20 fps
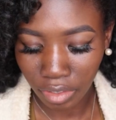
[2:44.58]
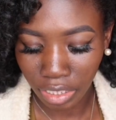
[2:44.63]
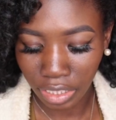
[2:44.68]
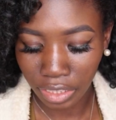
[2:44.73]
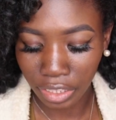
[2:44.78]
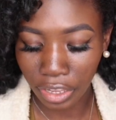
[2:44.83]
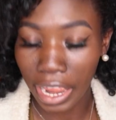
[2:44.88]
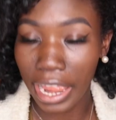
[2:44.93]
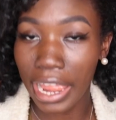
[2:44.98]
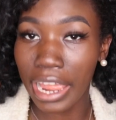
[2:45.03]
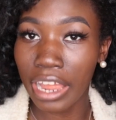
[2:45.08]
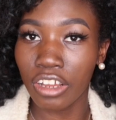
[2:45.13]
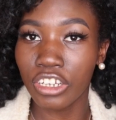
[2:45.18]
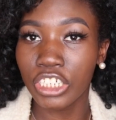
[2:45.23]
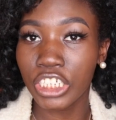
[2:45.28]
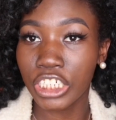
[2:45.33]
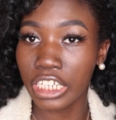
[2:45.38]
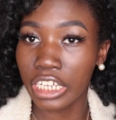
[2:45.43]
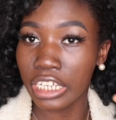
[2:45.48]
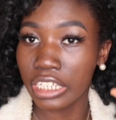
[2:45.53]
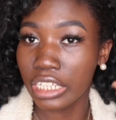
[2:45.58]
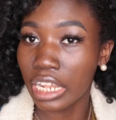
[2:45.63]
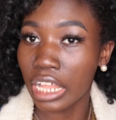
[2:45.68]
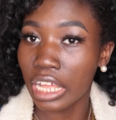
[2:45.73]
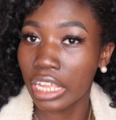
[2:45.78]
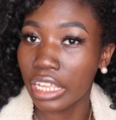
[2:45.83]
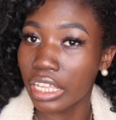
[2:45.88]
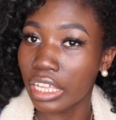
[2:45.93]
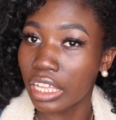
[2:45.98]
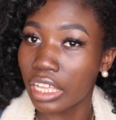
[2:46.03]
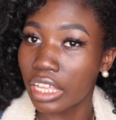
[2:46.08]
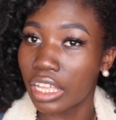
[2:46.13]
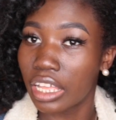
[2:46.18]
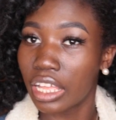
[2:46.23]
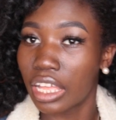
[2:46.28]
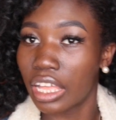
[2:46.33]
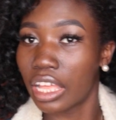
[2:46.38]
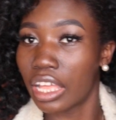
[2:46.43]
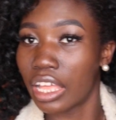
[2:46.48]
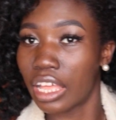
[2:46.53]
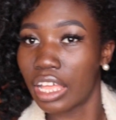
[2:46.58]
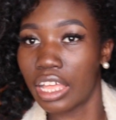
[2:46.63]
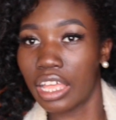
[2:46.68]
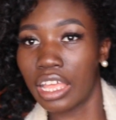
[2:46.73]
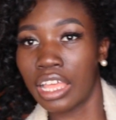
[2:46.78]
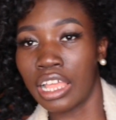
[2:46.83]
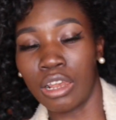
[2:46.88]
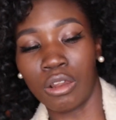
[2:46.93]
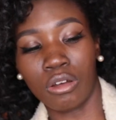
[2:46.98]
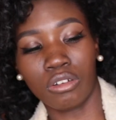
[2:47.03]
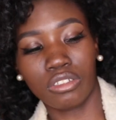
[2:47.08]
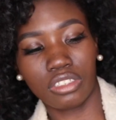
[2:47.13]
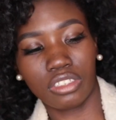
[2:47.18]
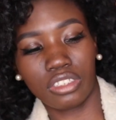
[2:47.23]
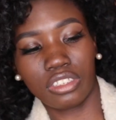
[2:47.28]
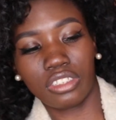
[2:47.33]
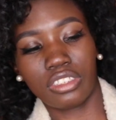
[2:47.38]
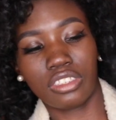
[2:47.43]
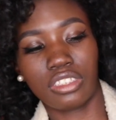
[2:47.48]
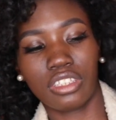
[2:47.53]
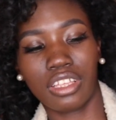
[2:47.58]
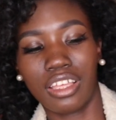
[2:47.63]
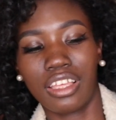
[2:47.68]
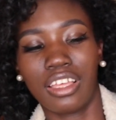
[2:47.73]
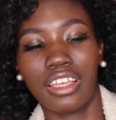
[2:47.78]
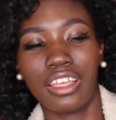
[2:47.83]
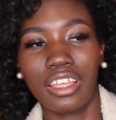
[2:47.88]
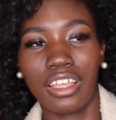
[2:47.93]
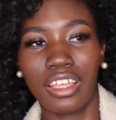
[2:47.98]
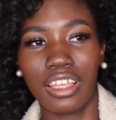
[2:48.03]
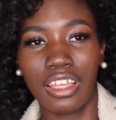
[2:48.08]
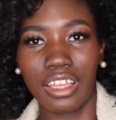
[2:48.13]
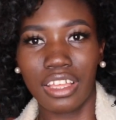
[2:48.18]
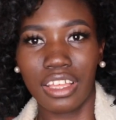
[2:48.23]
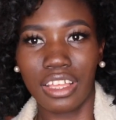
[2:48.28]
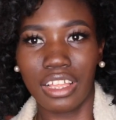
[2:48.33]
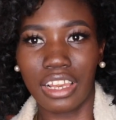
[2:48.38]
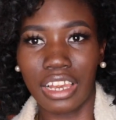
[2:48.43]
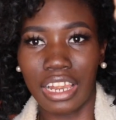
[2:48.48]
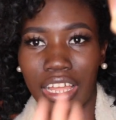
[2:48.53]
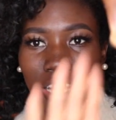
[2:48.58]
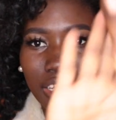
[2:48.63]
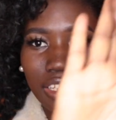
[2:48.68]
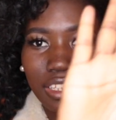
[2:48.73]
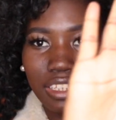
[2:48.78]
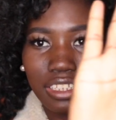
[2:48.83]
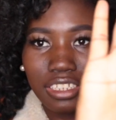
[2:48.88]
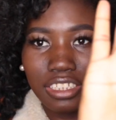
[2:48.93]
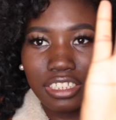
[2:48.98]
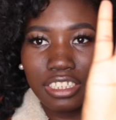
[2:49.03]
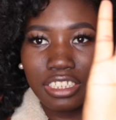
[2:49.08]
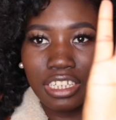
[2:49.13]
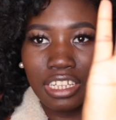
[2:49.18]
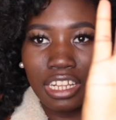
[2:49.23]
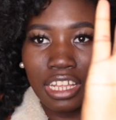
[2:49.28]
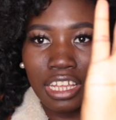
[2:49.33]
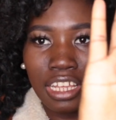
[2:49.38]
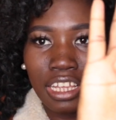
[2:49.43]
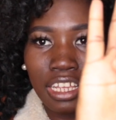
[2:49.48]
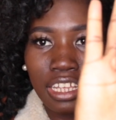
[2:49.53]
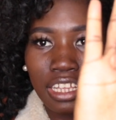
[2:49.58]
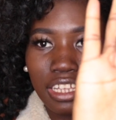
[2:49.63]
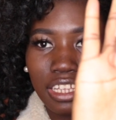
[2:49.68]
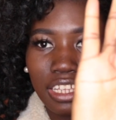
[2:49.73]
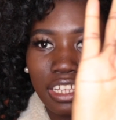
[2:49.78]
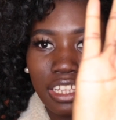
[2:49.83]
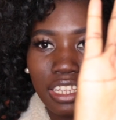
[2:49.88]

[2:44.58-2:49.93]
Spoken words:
the hair shade like a lot. Like shading,